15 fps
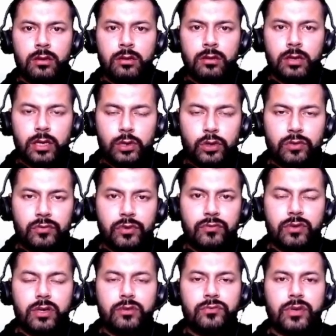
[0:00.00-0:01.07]
Hello
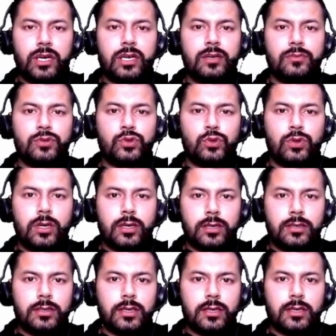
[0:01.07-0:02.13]
everyone, welcome to
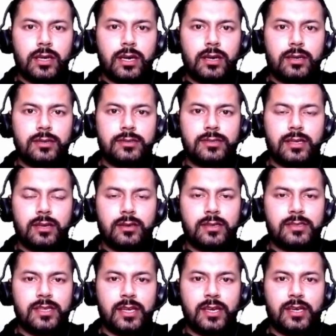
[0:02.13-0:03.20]
another class in the
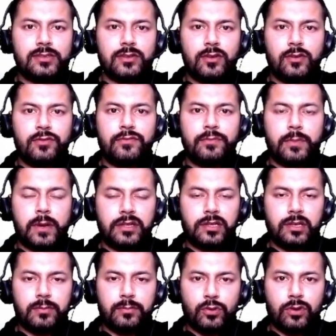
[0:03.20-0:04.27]
series of
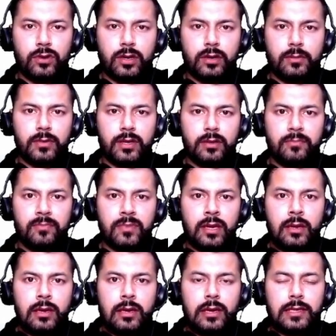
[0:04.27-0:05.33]
Python programming.
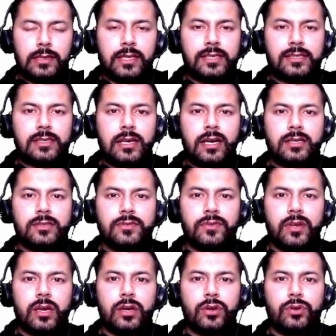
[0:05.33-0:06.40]
In this class,
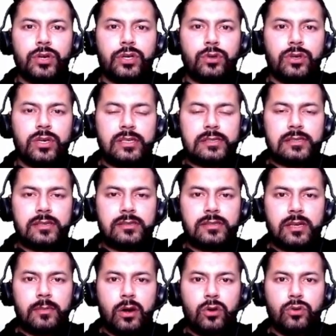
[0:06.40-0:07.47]
we are going to discuss
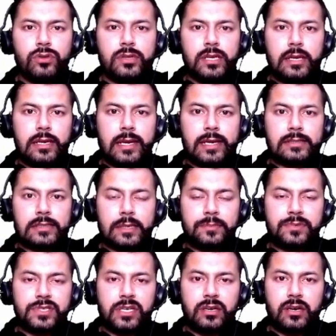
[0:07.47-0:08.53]
about the
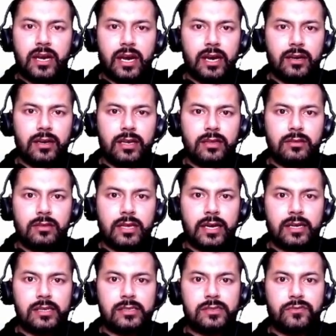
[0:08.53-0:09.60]
exception handling,
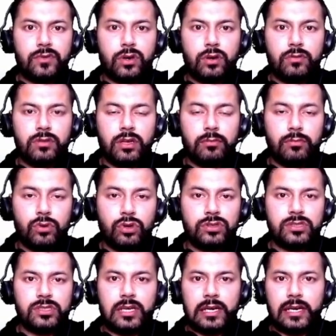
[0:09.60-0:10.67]
that is one of the
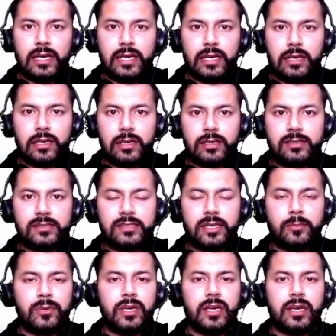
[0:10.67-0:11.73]
most critical
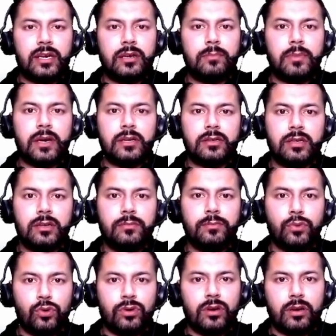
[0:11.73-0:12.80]
concept in Python
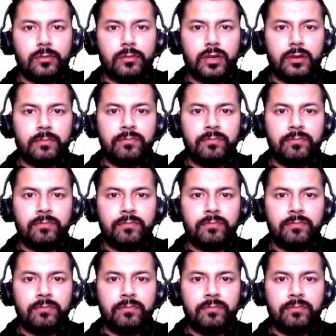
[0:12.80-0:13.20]
programming.